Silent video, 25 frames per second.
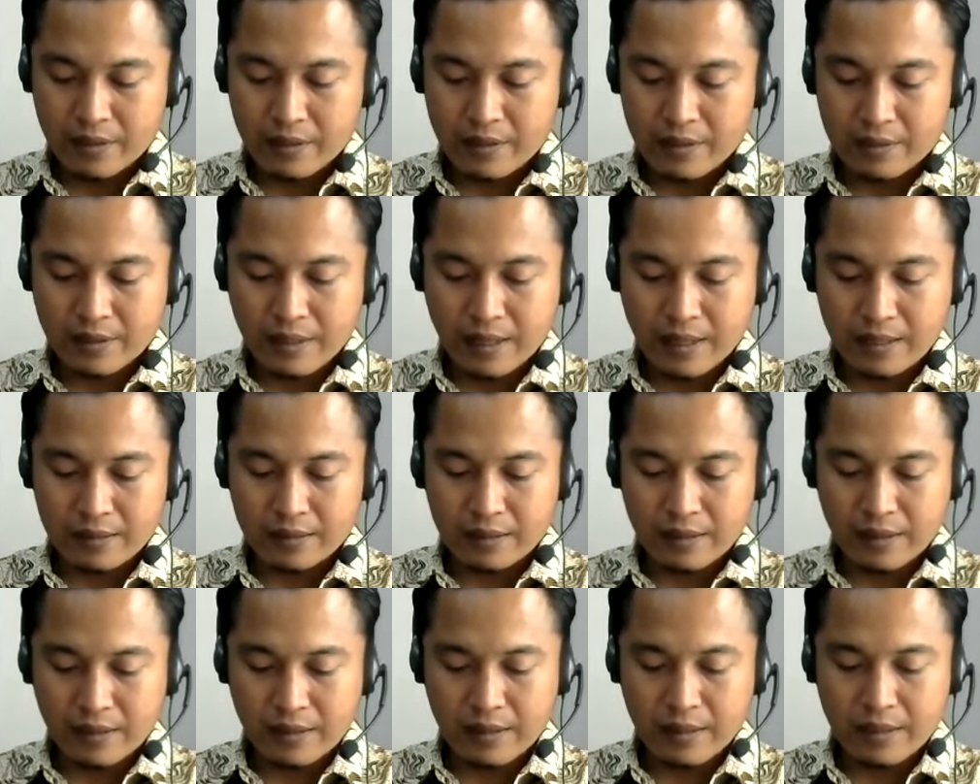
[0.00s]
Her
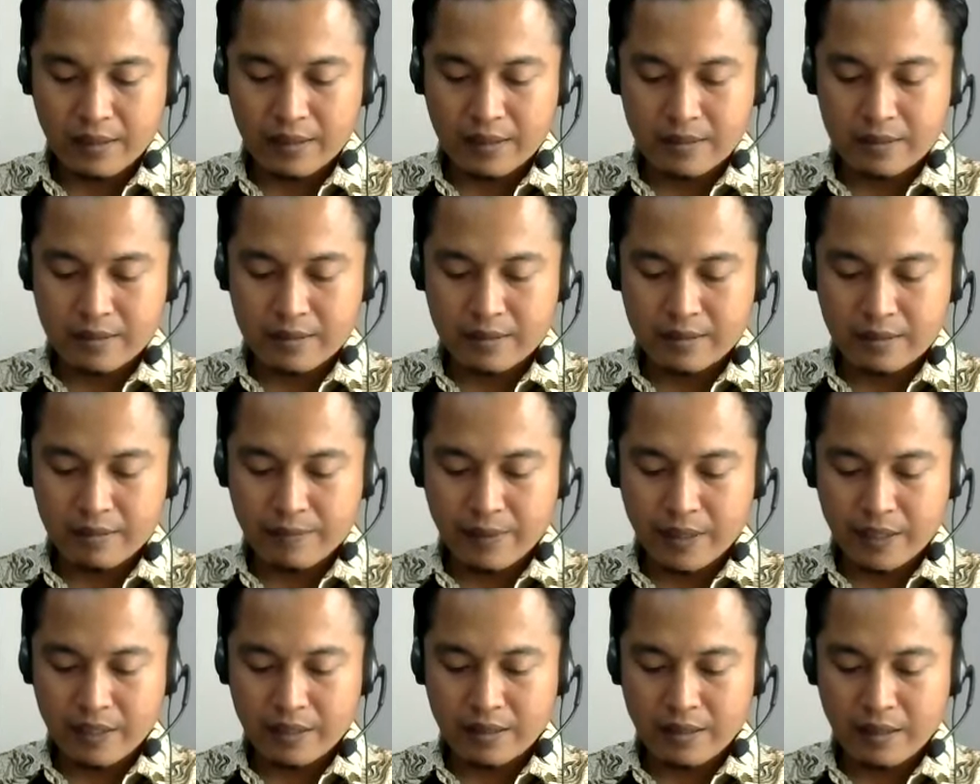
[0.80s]
title here is
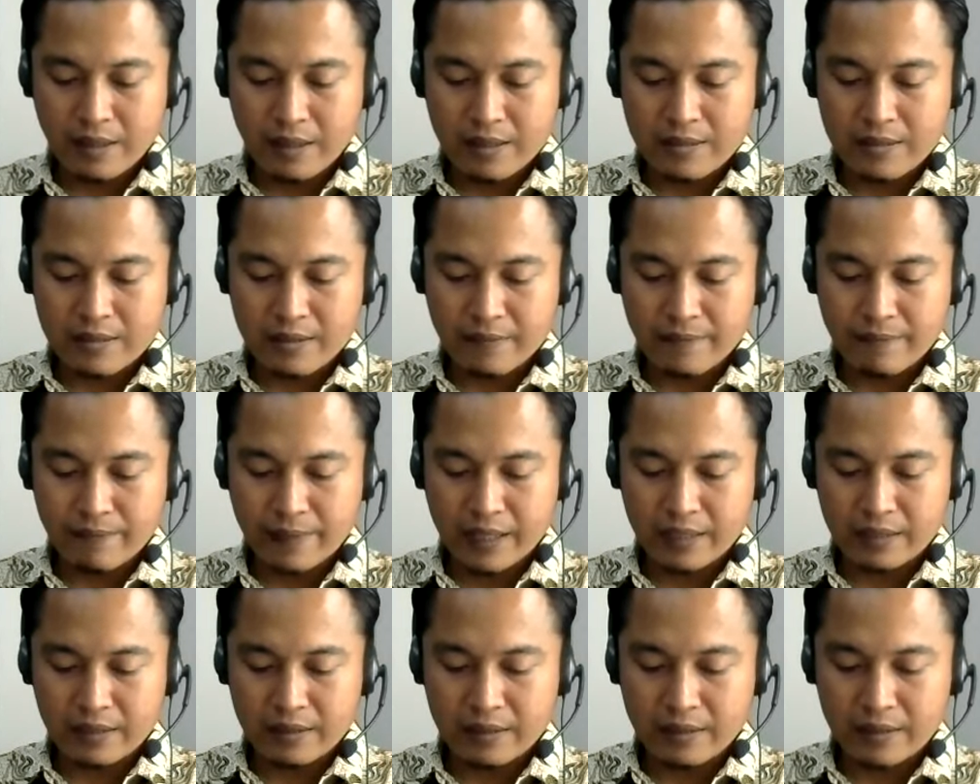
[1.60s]
Debate as a
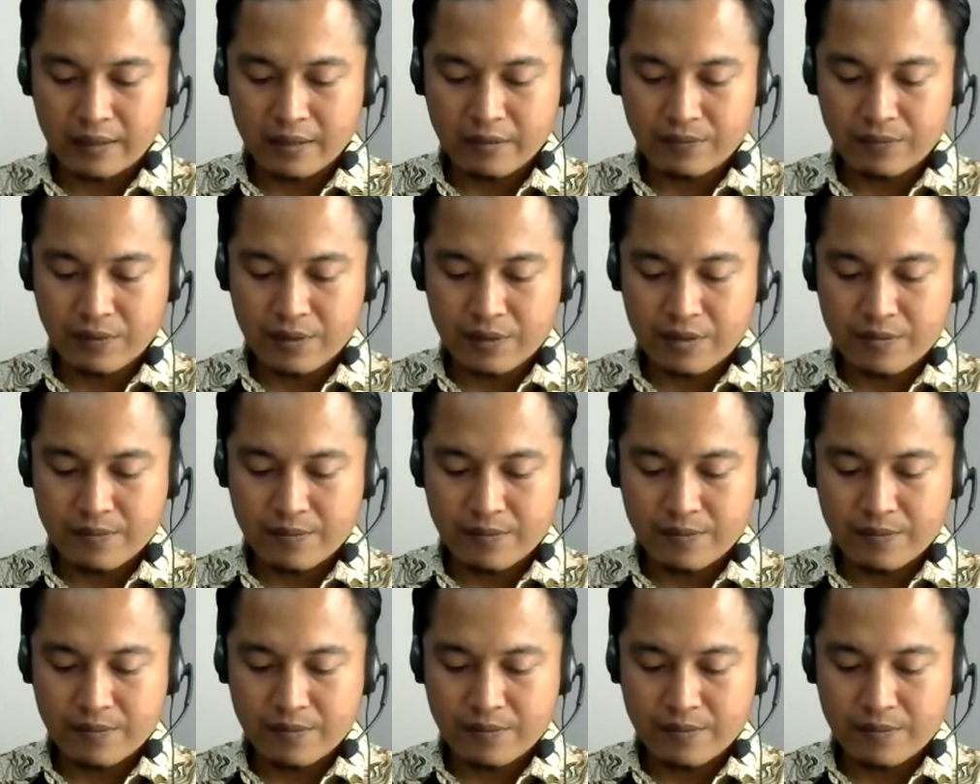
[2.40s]
Method for